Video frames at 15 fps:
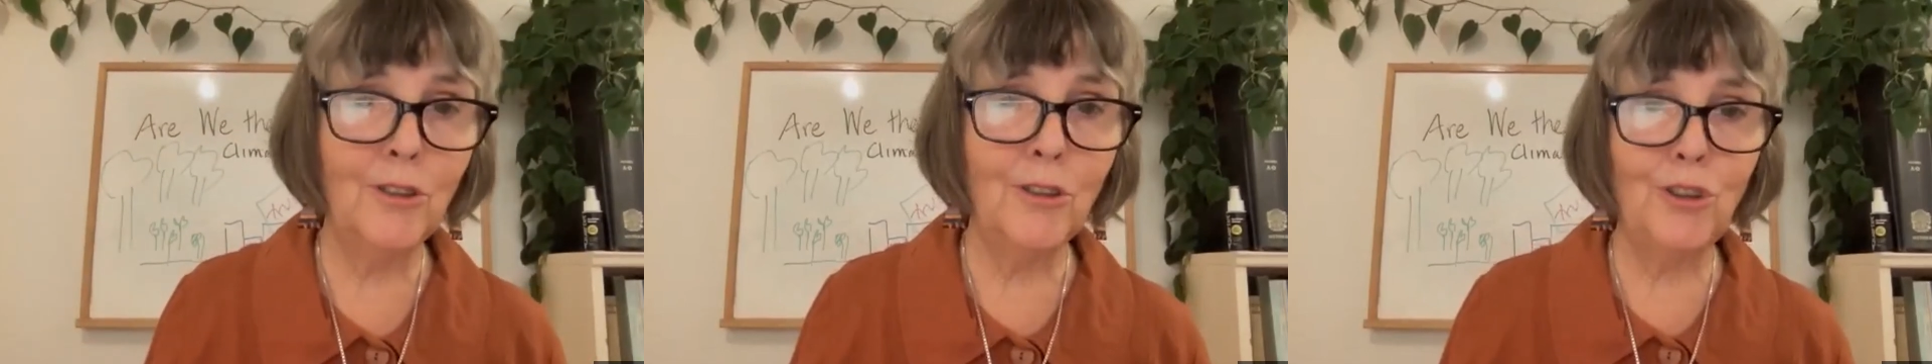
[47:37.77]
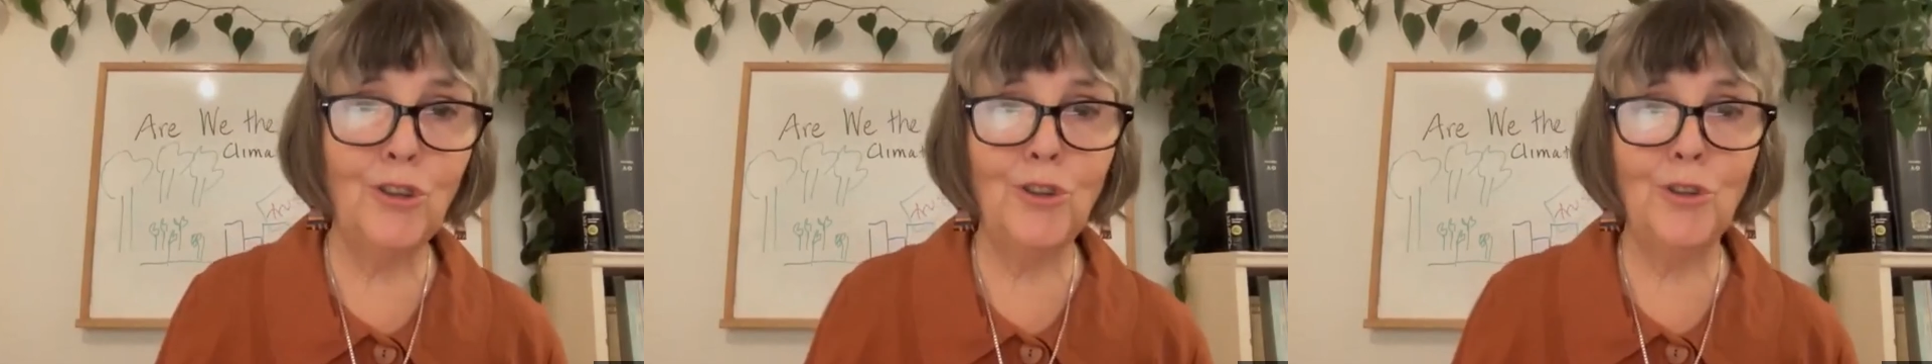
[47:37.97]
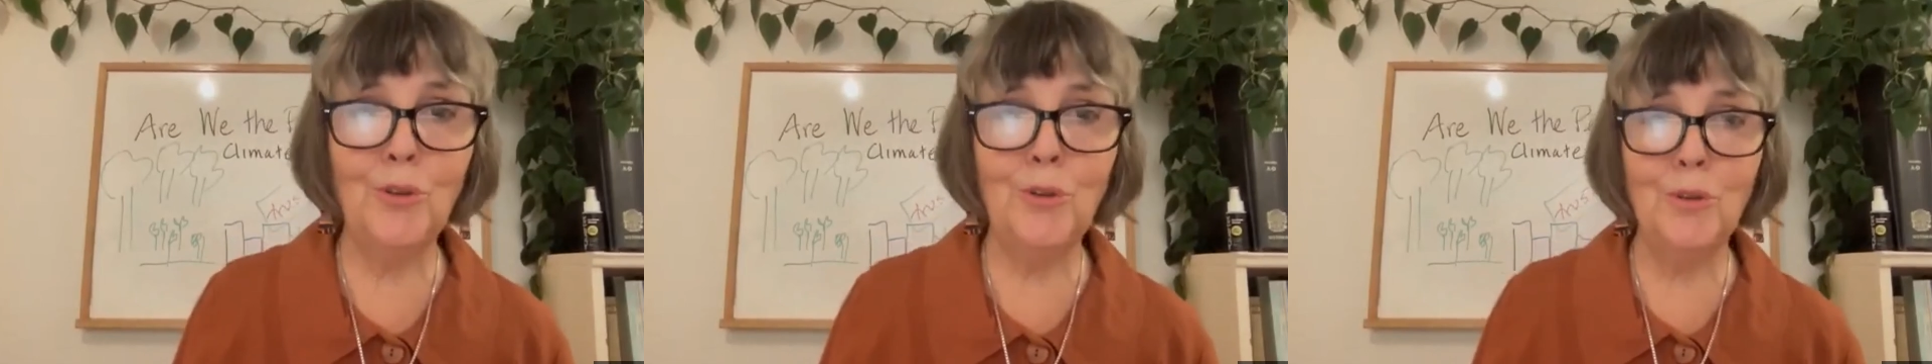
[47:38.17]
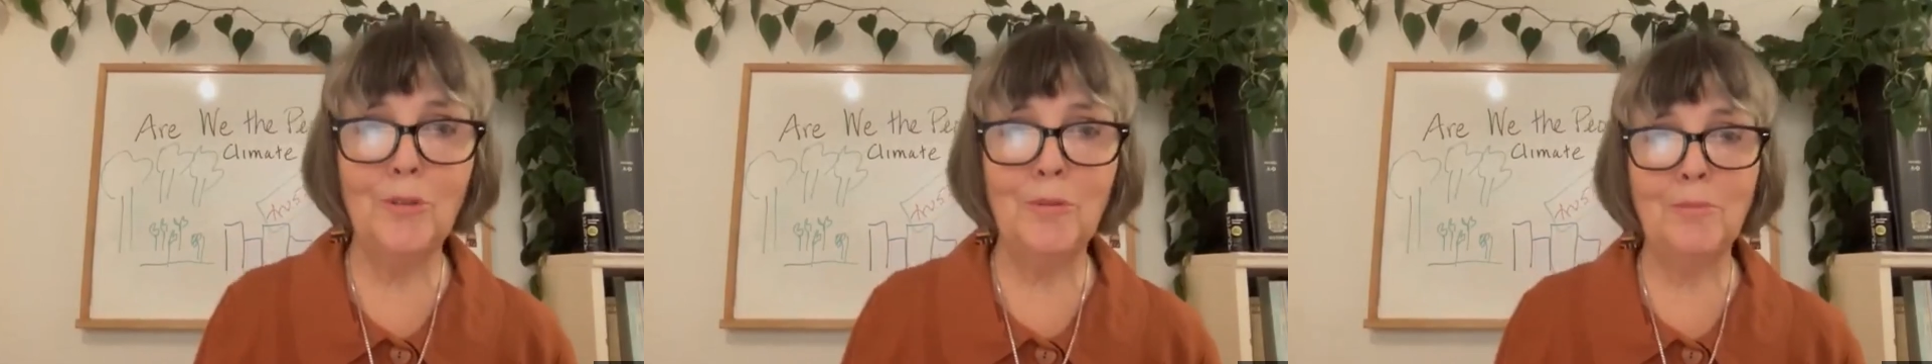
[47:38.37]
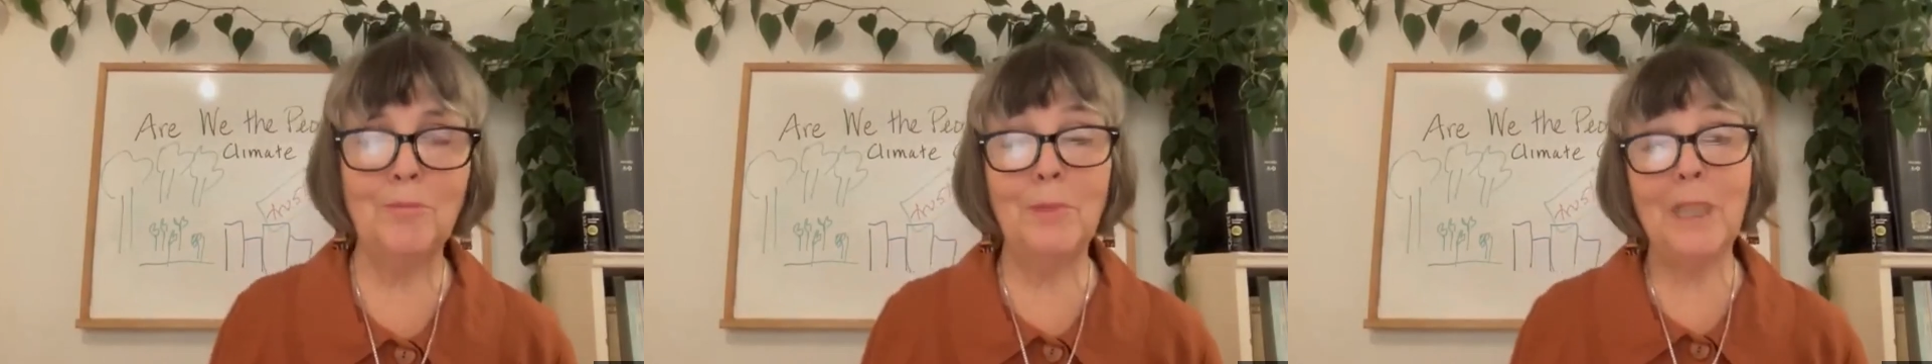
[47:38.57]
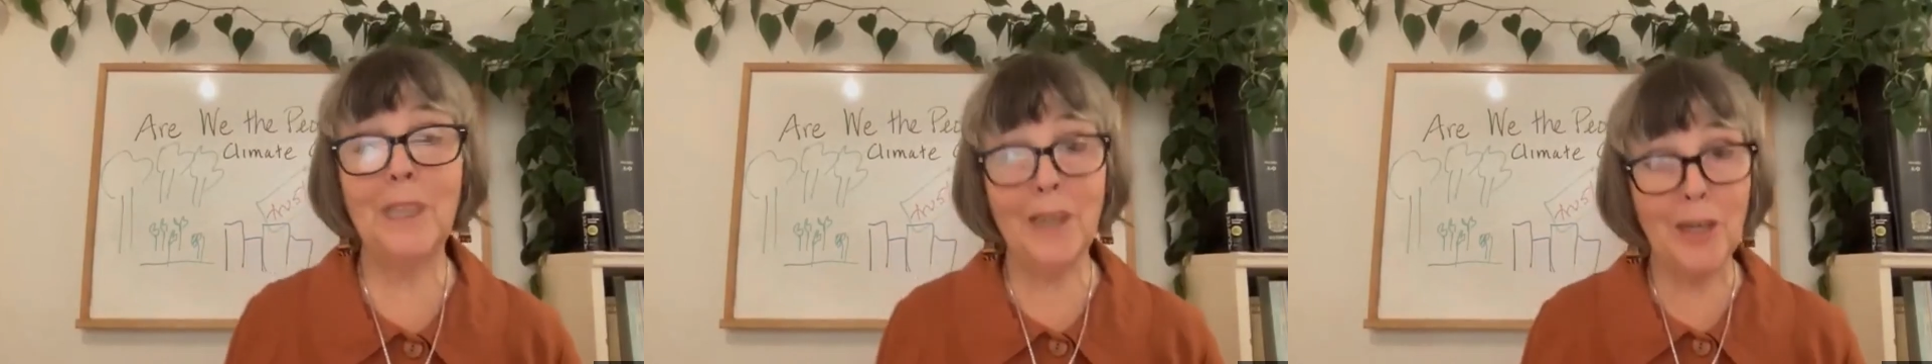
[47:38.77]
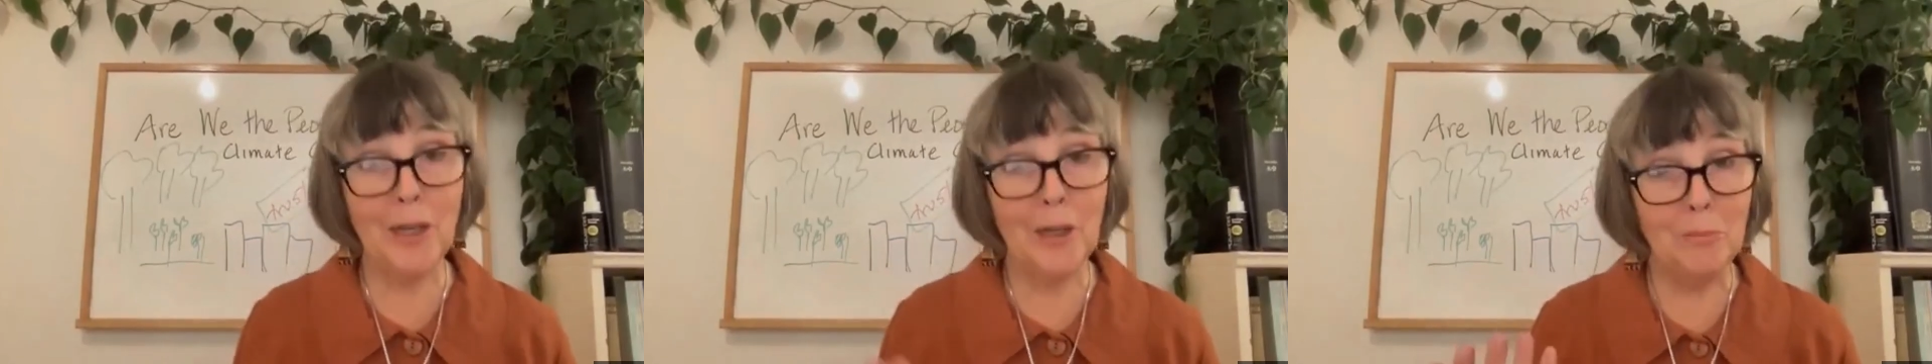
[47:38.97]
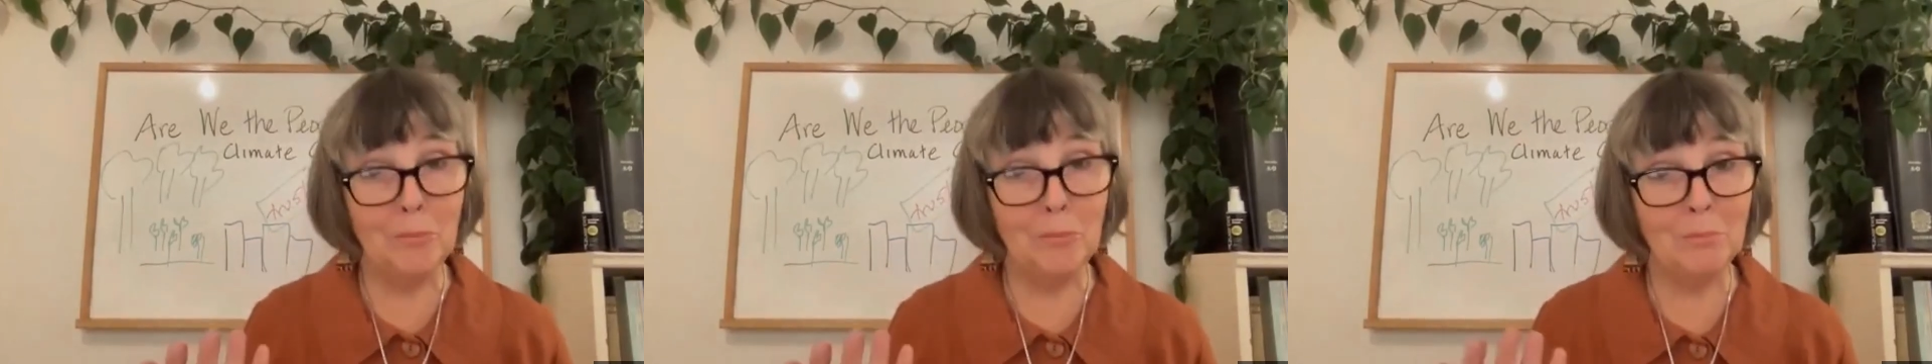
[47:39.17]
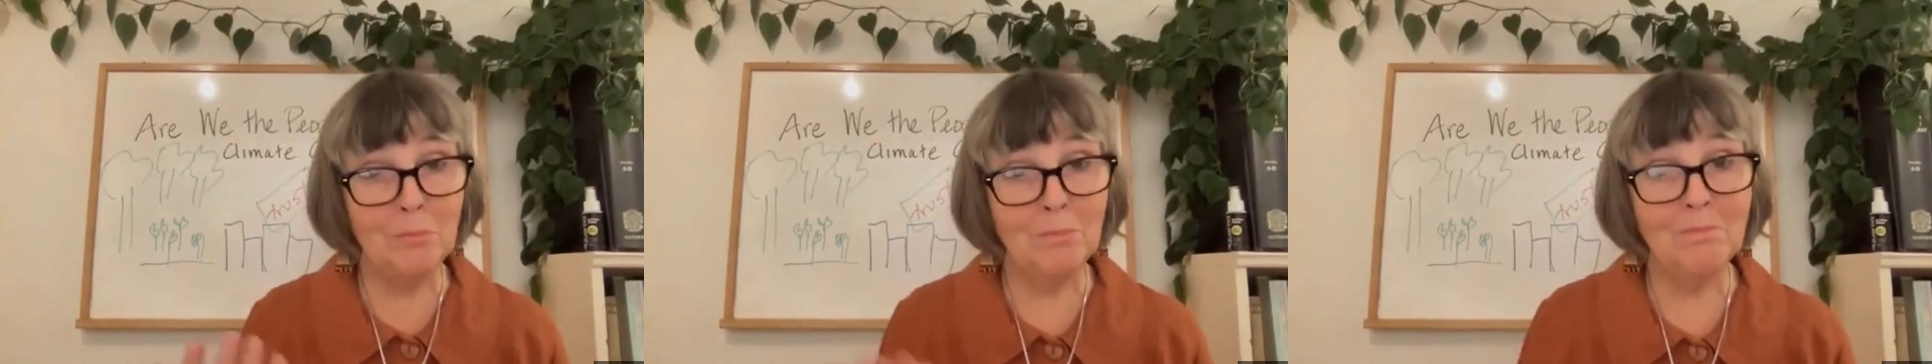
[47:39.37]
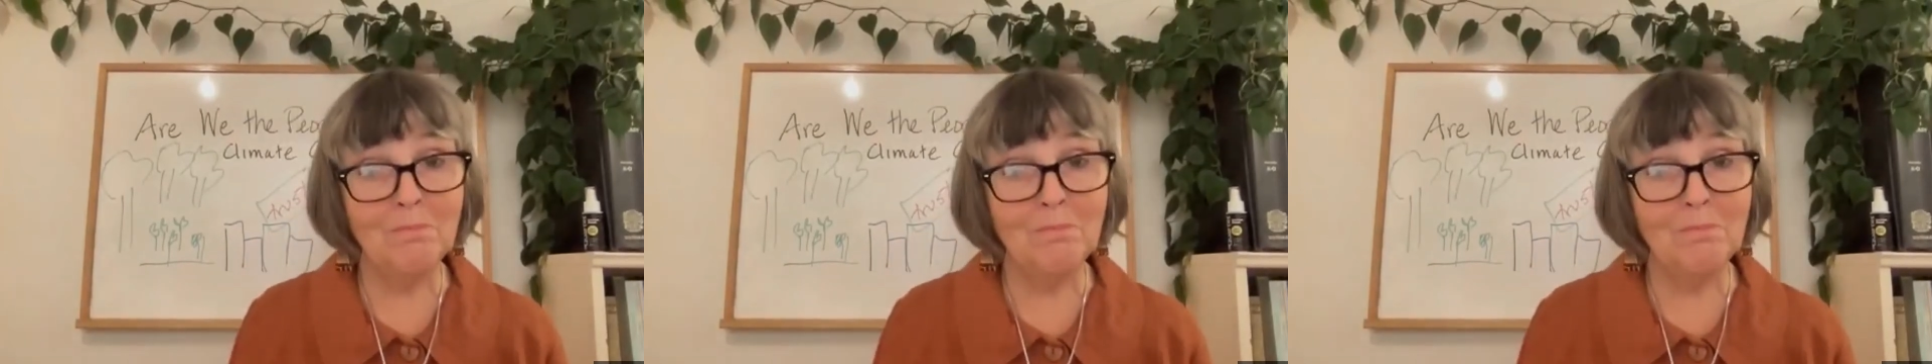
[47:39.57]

to become